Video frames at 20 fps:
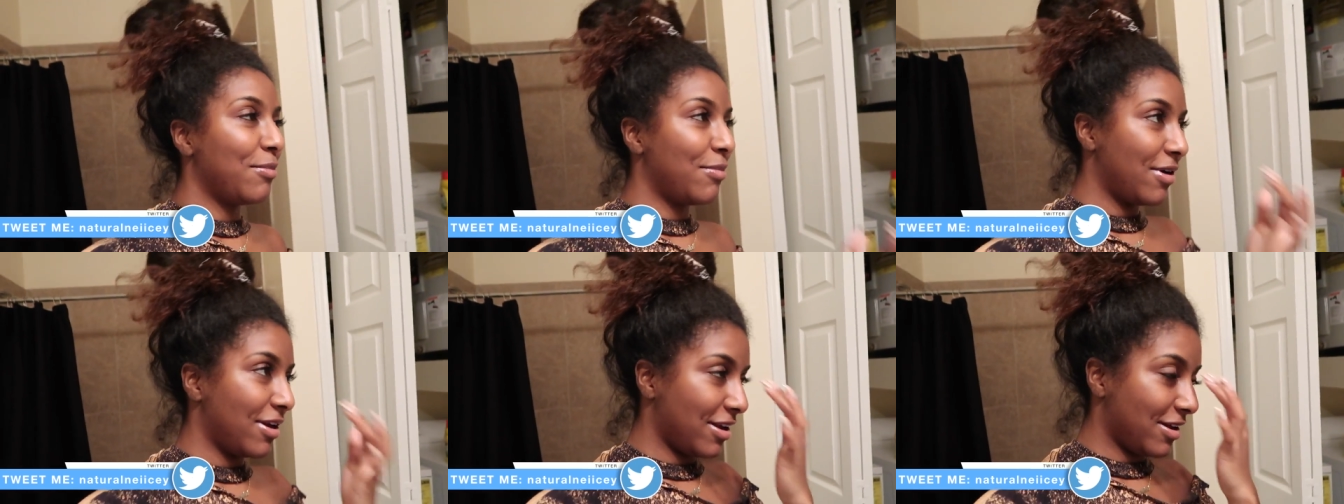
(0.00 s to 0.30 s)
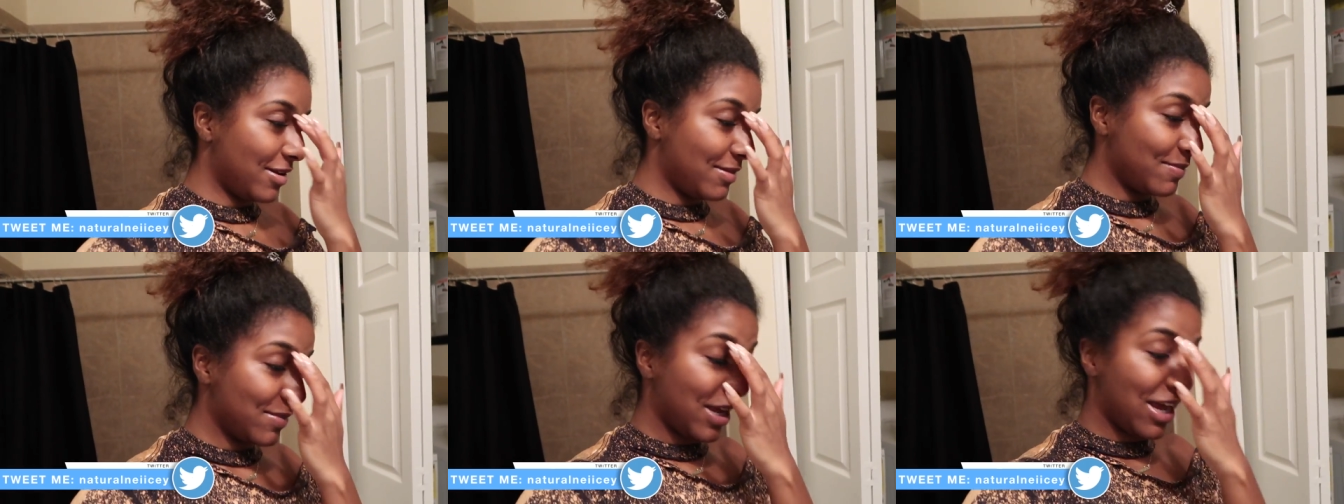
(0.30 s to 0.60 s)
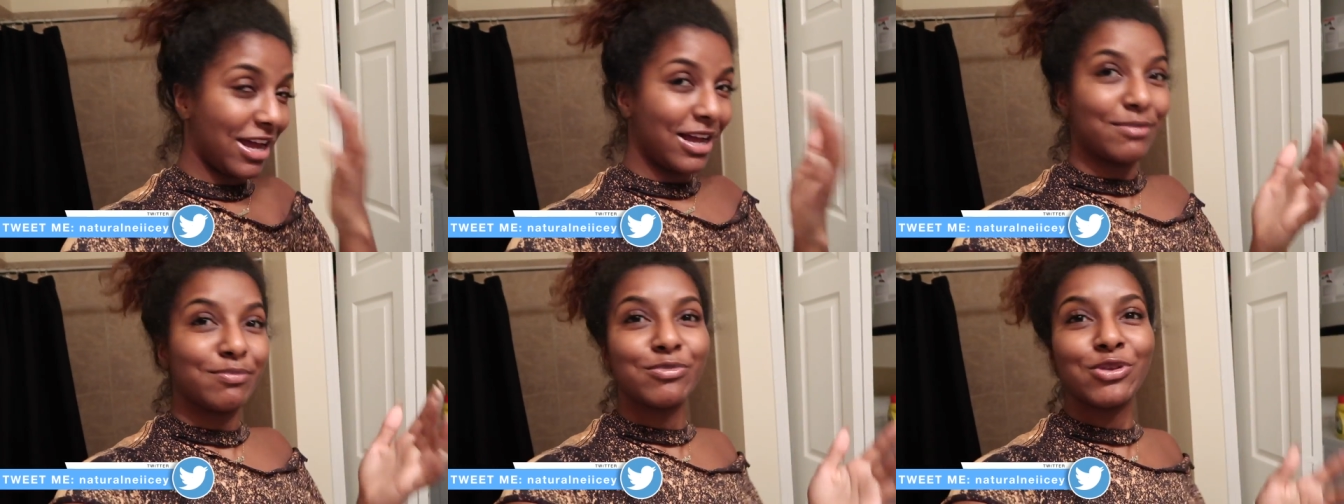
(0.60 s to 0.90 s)
But
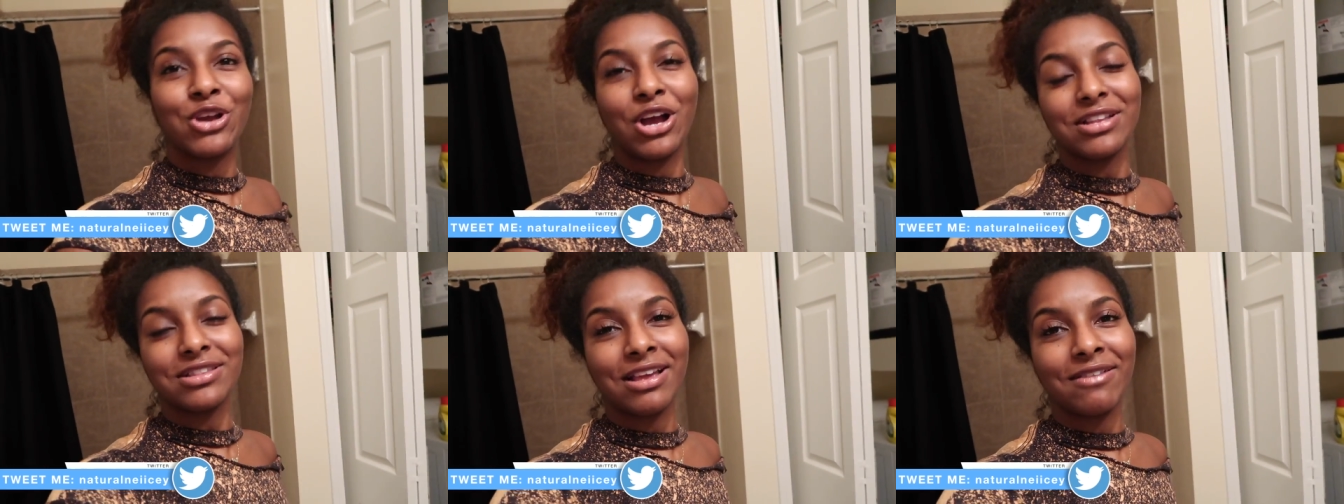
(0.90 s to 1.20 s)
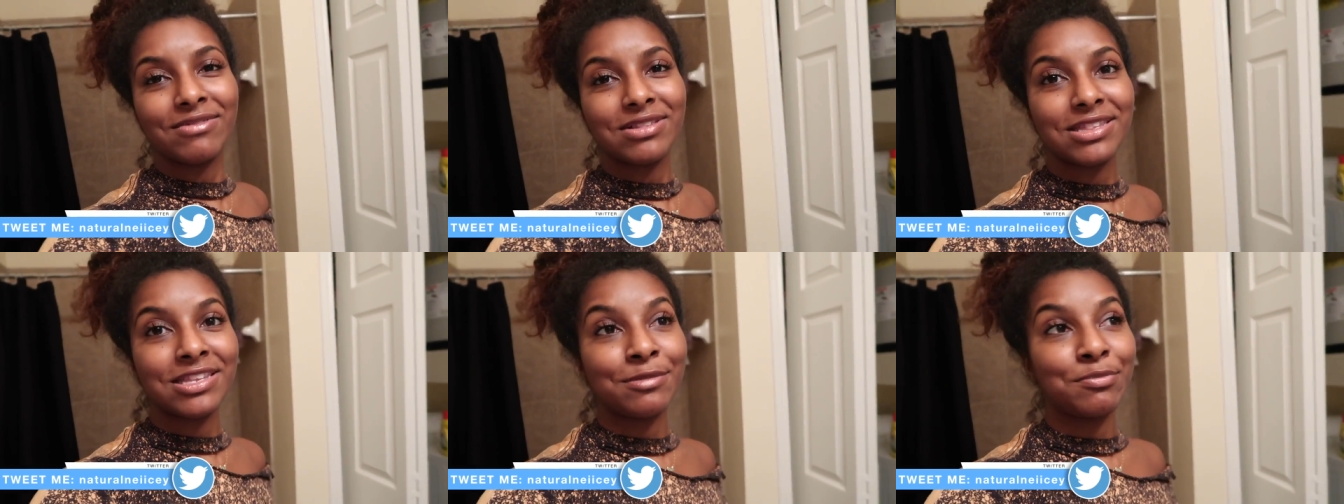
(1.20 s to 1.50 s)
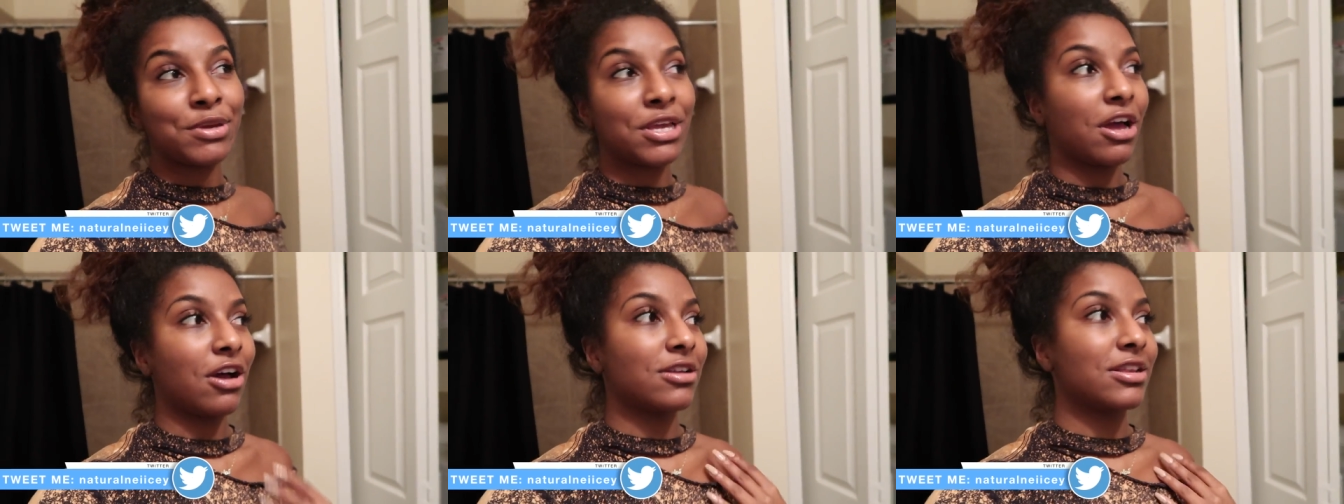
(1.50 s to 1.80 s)
yeah, you guys haven't
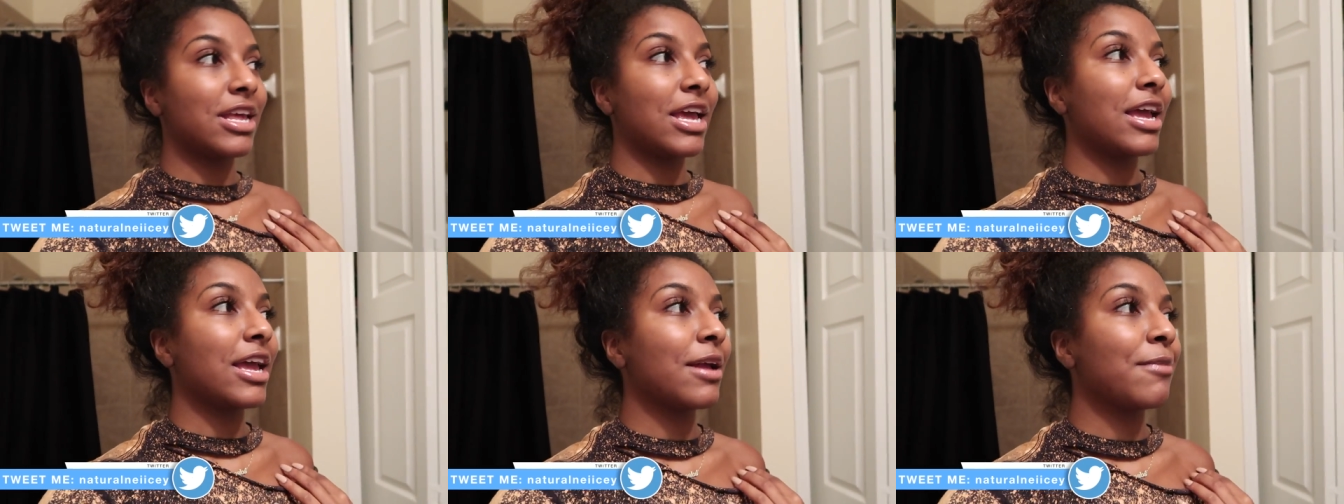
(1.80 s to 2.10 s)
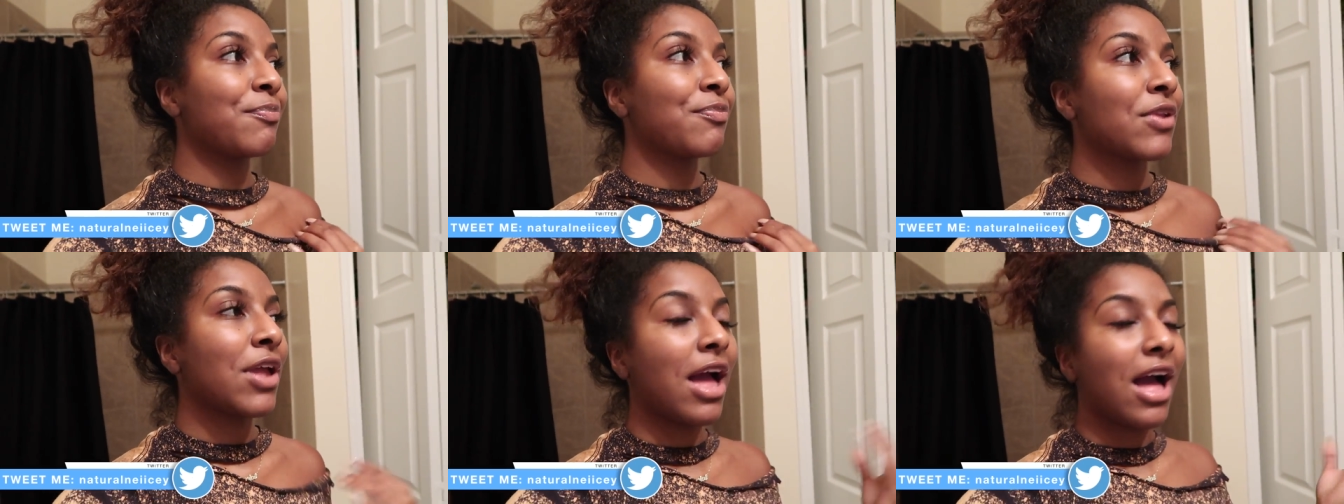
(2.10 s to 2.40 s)
seen me all day.